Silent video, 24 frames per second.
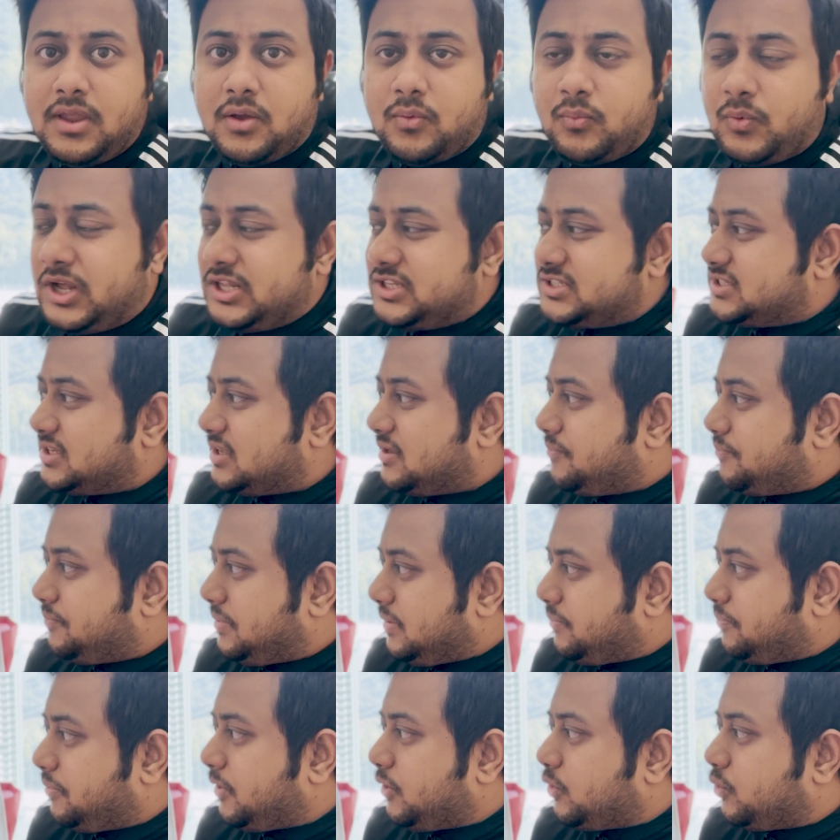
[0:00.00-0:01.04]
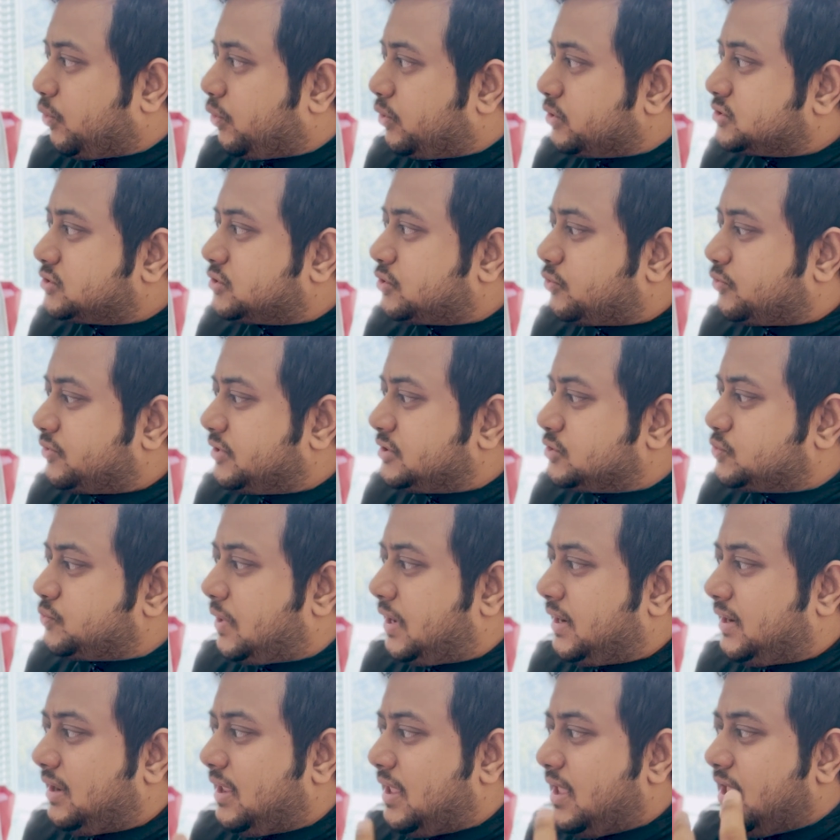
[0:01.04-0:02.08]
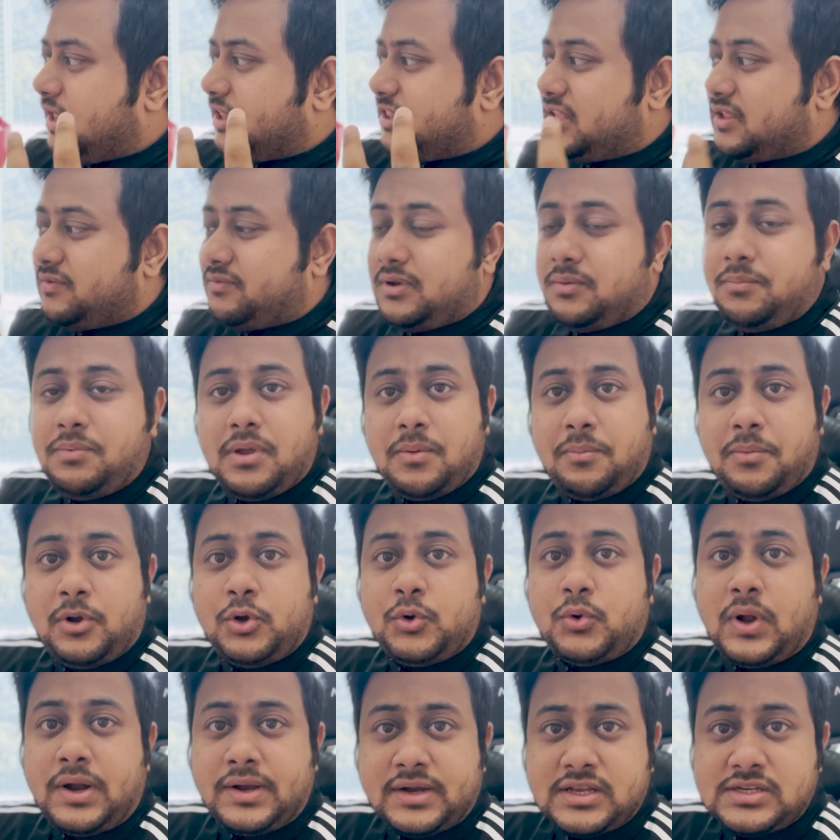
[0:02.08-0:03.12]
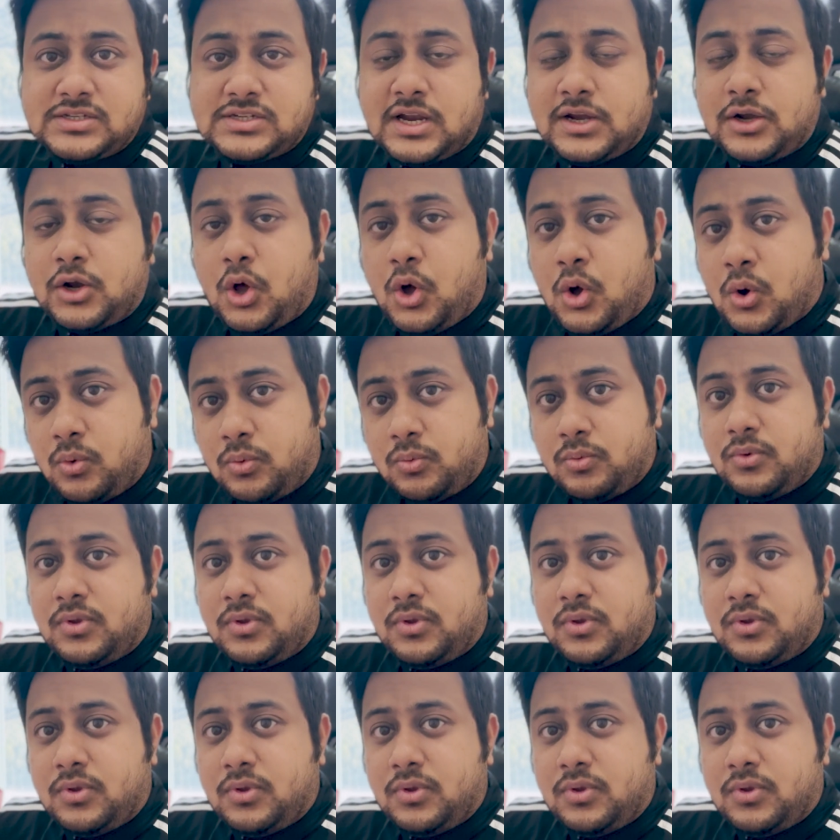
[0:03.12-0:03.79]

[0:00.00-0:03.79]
once people goes through this one they will be able to understand oh